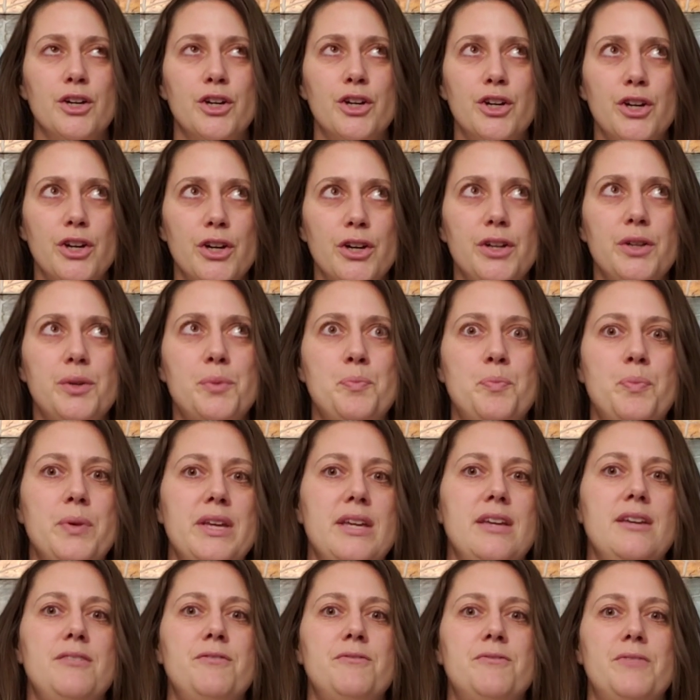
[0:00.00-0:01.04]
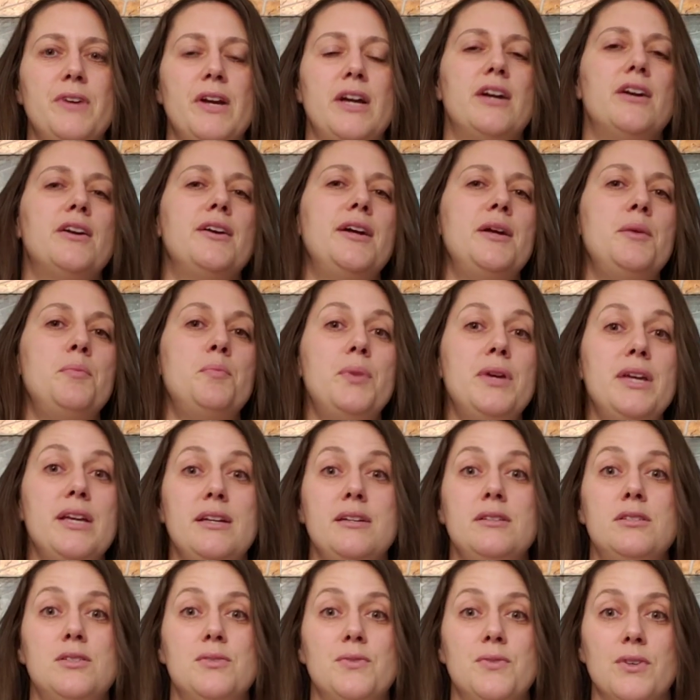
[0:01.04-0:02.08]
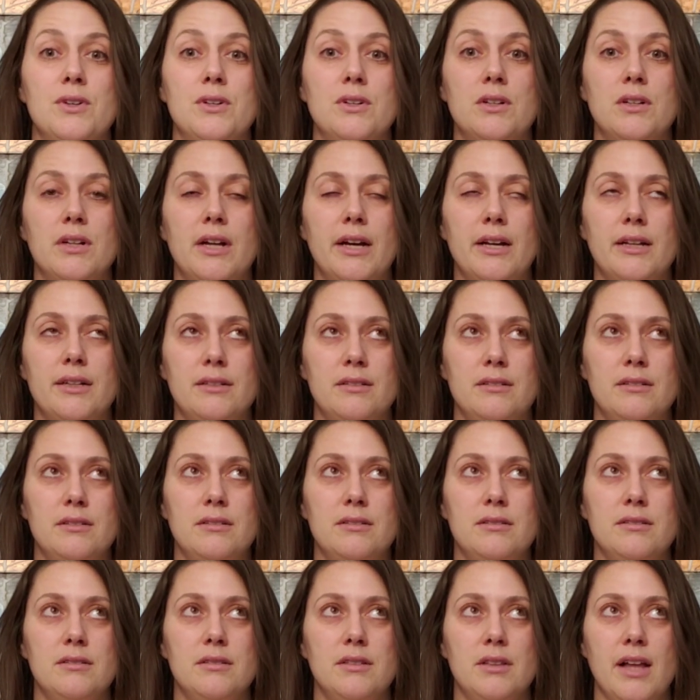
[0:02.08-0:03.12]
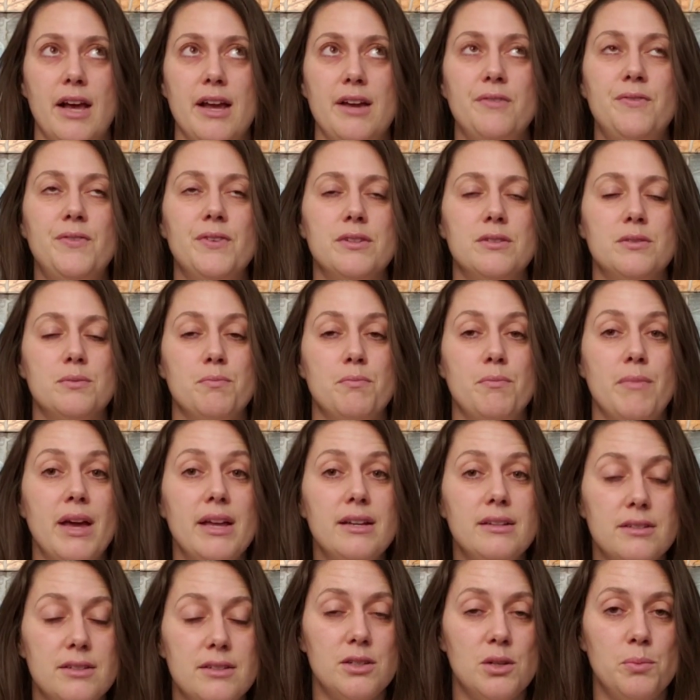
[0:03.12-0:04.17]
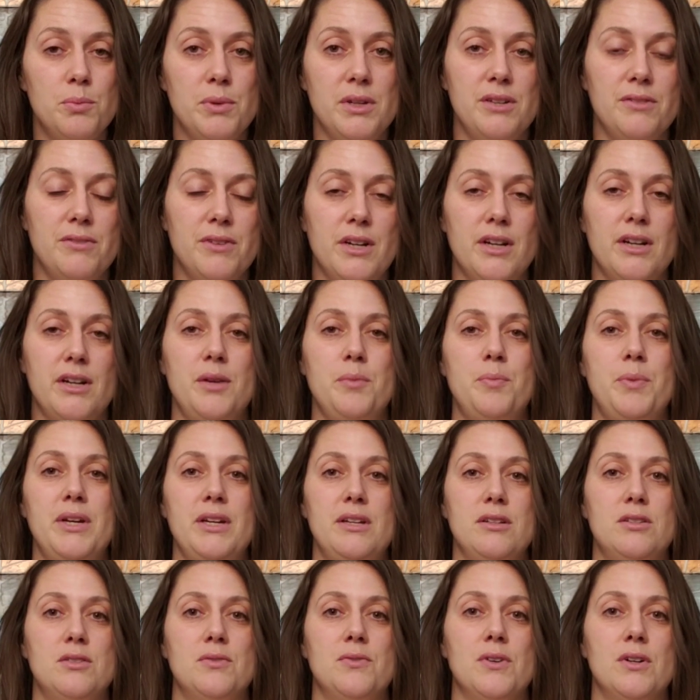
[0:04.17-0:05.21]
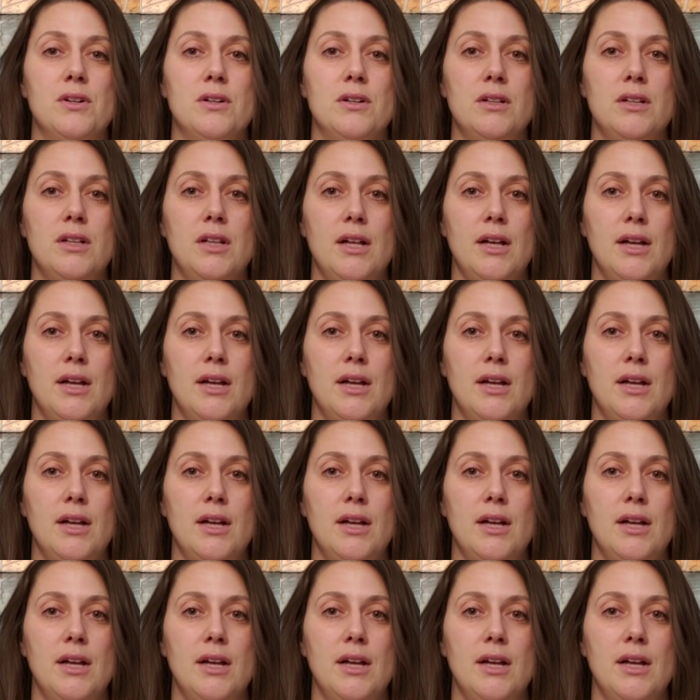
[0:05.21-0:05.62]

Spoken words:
could be very peaceful, and life is meant be very peaceful.